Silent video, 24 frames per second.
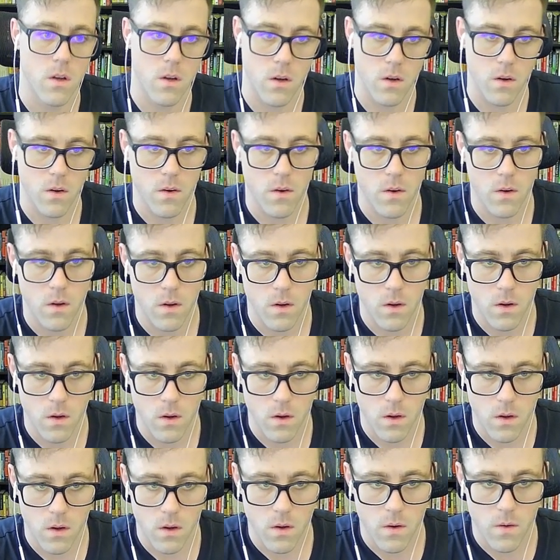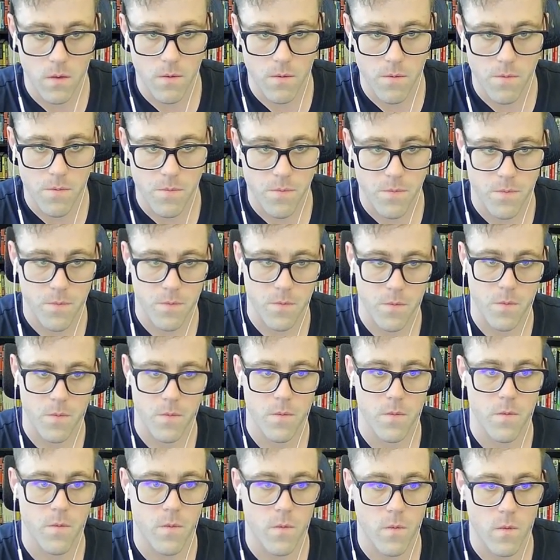
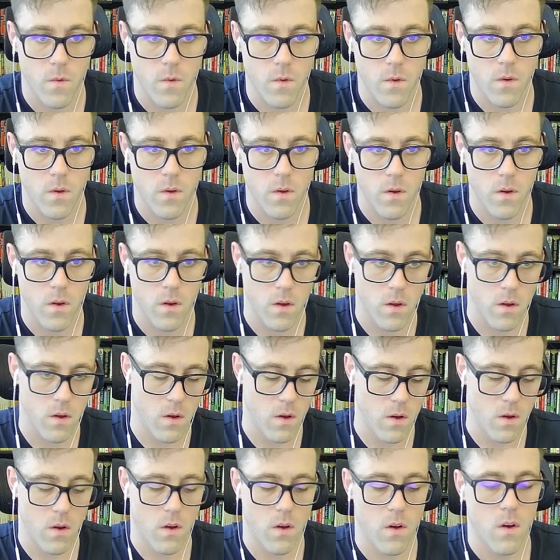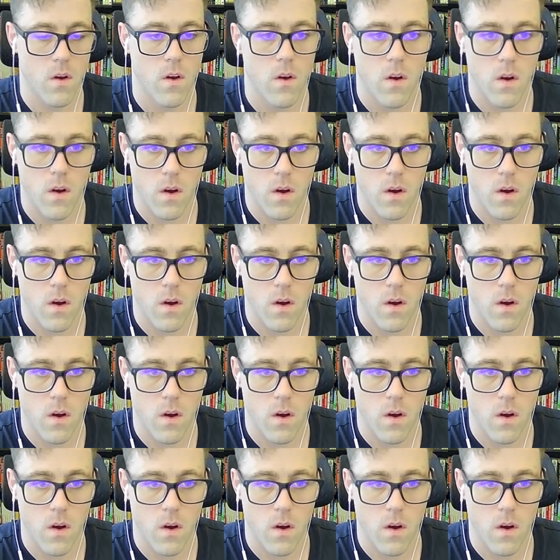[no speech]